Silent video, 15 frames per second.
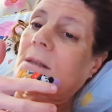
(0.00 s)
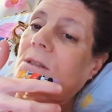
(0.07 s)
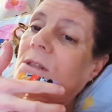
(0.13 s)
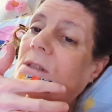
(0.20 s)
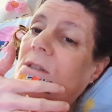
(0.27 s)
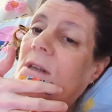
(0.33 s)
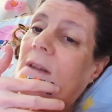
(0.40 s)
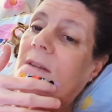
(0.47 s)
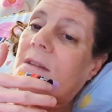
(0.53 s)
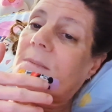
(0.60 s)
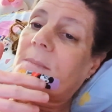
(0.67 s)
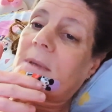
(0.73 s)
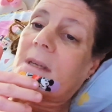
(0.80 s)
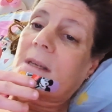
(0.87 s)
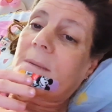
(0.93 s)
Just like this
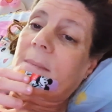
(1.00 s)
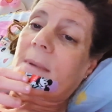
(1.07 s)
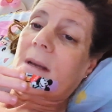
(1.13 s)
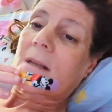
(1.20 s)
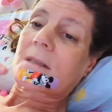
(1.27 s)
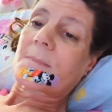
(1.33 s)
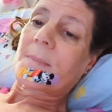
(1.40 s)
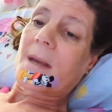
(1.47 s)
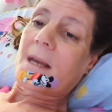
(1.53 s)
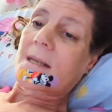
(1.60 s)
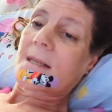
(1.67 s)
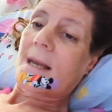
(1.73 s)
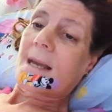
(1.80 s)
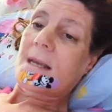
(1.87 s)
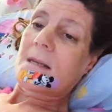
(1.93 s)
Mickey Mouse
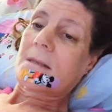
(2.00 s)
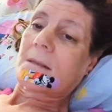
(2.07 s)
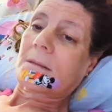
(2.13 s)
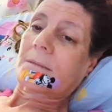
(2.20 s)
Band-Aid.